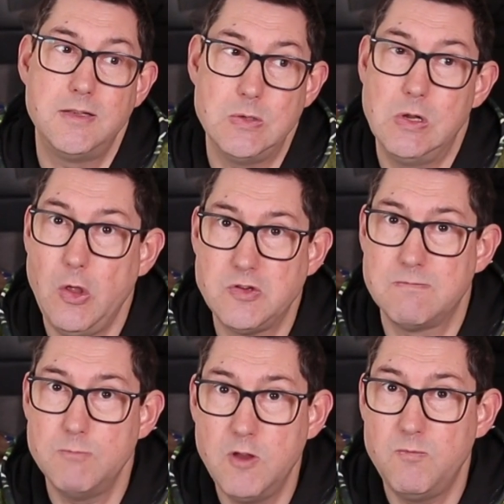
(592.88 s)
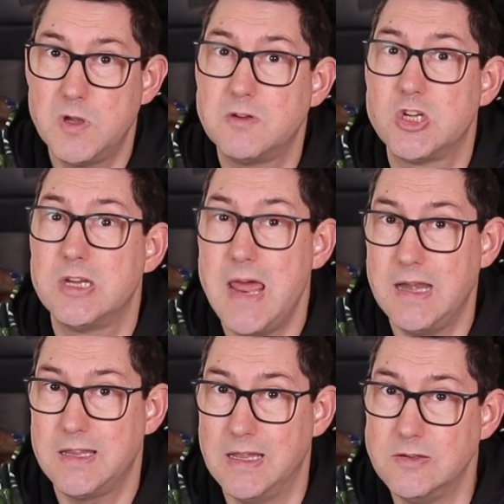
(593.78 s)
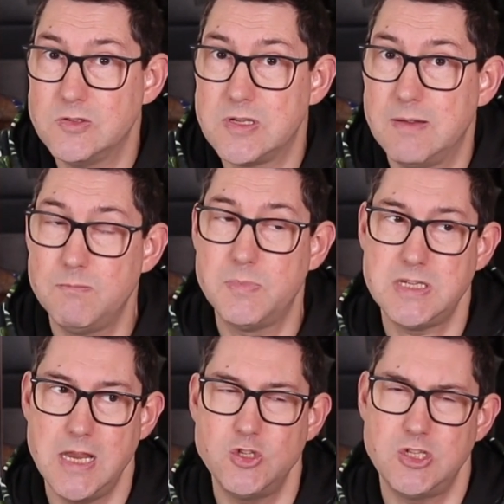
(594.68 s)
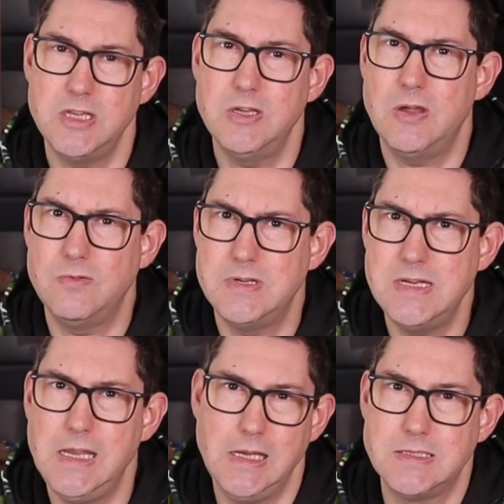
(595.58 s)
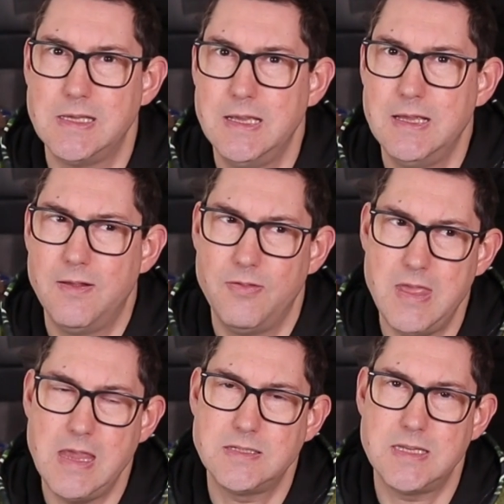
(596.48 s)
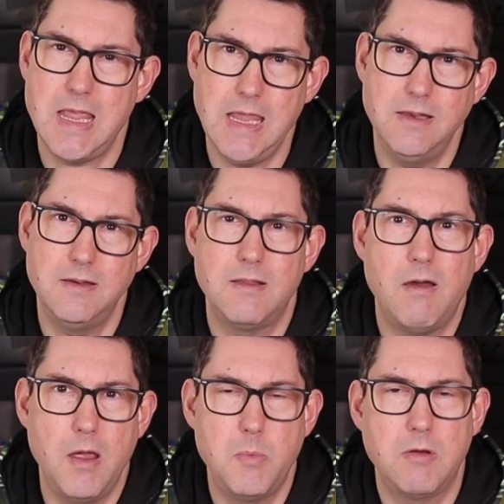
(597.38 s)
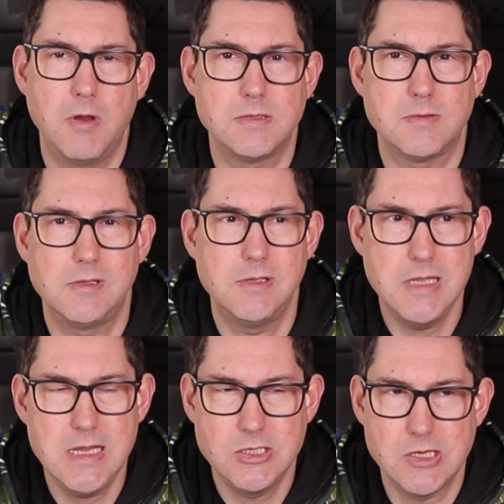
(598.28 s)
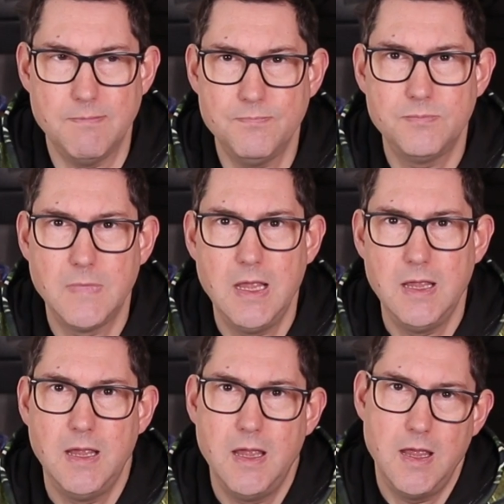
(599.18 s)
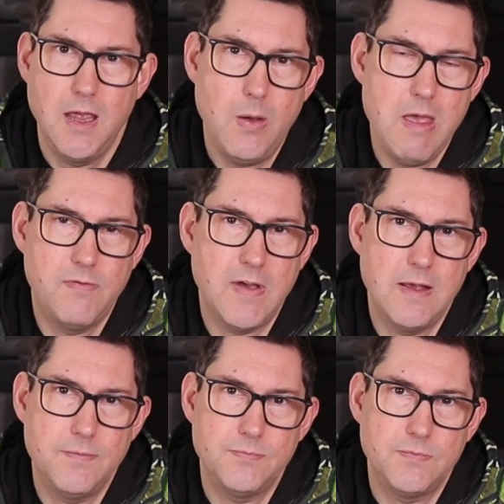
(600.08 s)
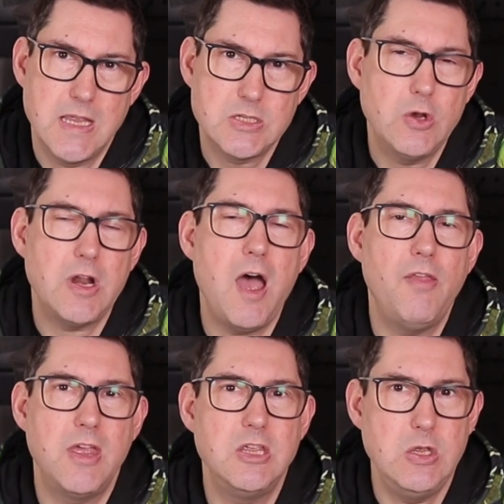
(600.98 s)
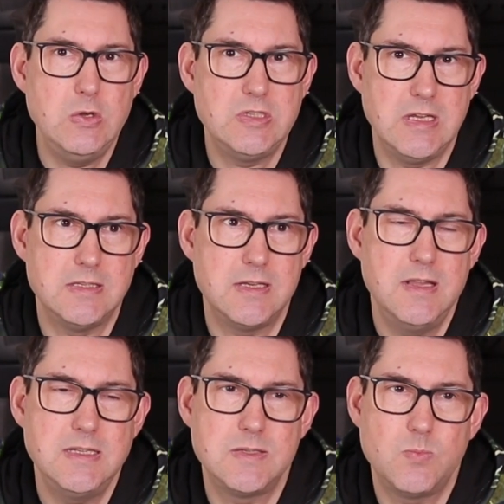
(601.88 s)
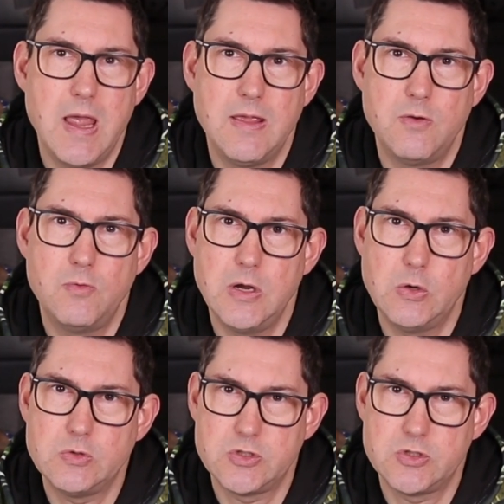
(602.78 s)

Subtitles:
do a lot of movement shenanigans, and potentially you don't need this in the Hypocrite Legion. However, it's got other uses, and this is where the real